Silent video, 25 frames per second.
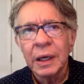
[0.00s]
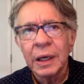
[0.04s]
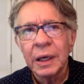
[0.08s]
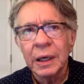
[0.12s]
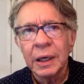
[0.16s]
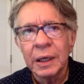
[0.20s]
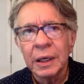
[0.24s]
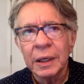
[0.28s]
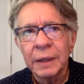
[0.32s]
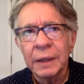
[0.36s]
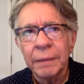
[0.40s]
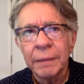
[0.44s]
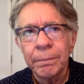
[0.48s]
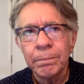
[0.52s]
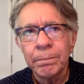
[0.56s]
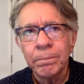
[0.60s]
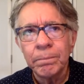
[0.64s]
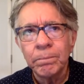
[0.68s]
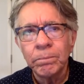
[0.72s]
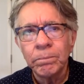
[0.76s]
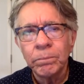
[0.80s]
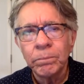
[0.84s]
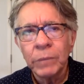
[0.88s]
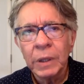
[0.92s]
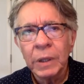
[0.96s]
Um,
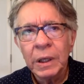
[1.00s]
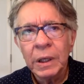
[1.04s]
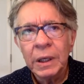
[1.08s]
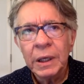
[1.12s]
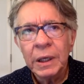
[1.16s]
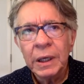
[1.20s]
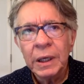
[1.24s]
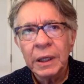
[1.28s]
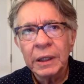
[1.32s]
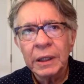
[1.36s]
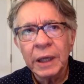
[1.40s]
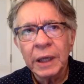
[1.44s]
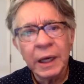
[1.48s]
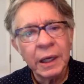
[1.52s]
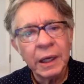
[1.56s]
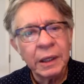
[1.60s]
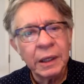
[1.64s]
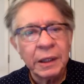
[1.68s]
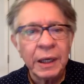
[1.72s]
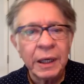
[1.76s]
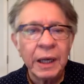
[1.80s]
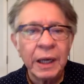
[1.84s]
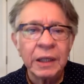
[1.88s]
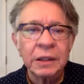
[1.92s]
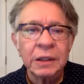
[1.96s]
and then I
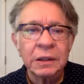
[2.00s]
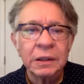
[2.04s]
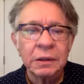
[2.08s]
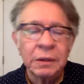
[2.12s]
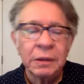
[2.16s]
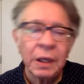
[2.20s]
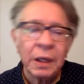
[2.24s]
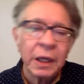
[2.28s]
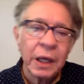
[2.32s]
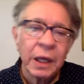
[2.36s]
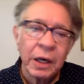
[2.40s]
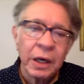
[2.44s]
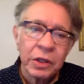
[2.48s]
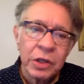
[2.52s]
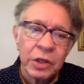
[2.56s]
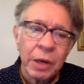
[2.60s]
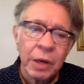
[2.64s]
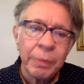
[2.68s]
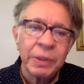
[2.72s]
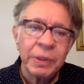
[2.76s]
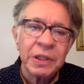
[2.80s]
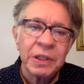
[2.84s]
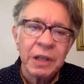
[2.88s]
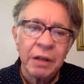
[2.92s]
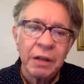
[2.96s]
then I, I got a job
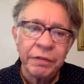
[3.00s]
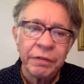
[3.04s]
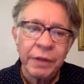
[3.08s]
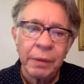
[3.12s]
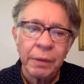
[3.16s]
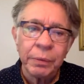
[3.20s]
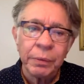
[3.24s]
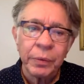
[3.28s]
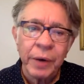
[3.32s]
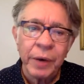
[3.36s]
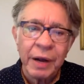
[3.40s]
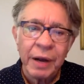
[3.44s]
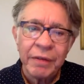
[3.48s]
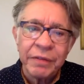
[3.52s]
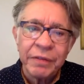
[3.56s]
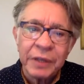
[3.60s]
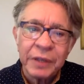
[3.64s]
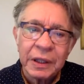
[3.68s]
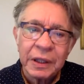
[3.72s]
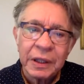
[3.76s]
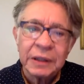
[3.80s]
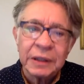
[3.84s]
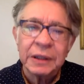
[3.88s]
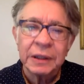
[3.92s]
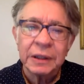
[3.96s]
at Self Help
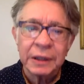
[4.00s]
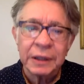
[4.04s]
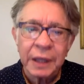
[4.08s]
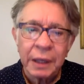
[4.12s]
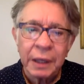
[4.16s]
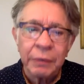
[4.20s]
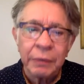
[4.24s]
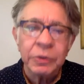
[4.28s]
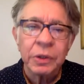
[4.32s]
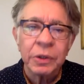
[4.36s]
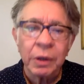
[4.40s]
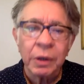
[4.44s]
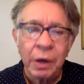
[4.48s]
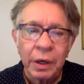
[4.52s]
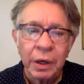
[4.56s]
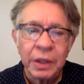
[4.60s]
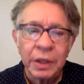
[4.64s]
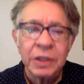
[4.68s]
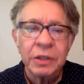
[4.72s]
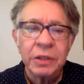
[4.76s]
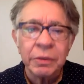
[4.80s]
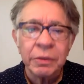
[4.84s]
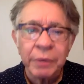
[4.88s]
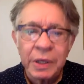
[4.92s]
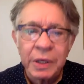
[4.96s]
Graphics. I was an artist
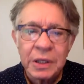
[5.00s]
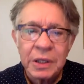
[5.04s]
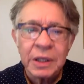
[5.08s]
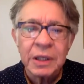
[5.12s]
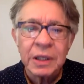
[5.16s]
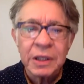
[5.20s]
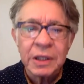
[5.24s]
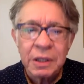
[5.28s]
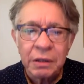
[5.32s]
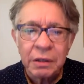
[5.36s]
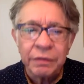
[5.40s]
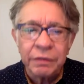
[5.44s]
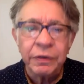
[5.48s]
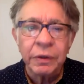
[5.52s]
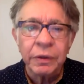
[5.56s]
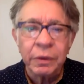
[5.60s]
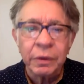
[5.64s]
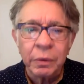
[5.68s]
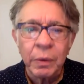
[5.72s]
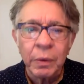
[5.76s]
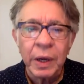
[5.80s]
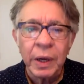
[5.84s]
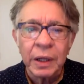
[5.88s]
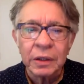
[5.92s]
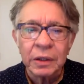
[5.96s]
in residence there for a little
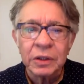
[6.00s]
while.